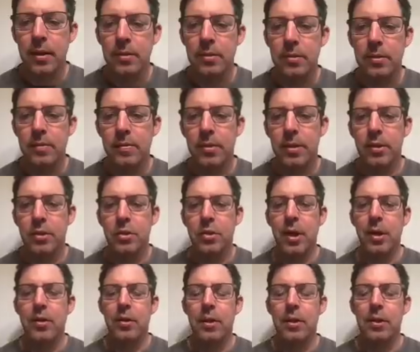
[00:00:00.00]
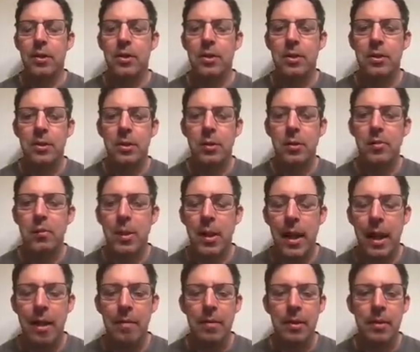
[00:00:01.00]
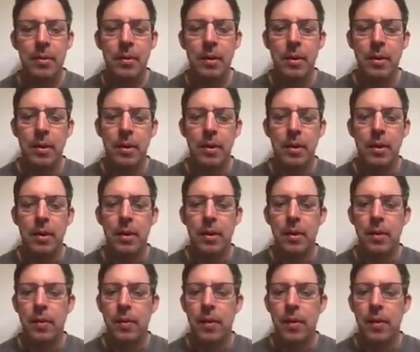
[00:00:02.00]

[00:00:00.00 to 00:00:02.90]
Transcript: of severe drought conditions that we've been having. Now,